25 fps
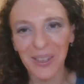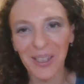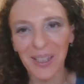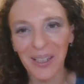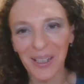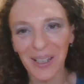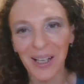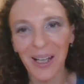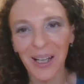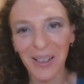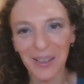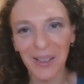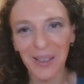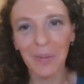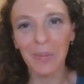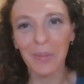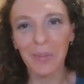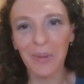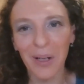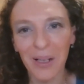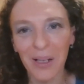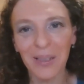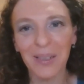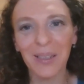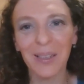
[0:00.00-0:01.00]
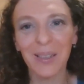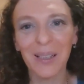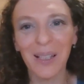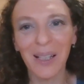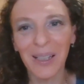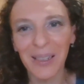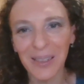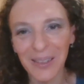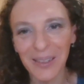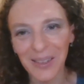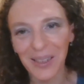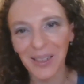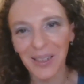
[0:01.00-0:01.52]
He had them write an
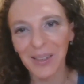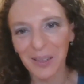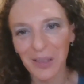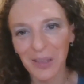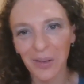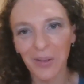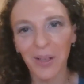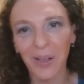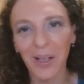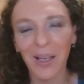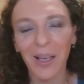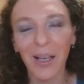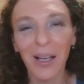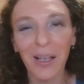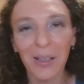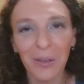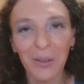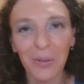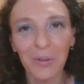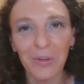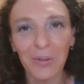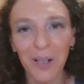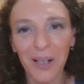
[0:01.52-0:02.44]
essay. So I had to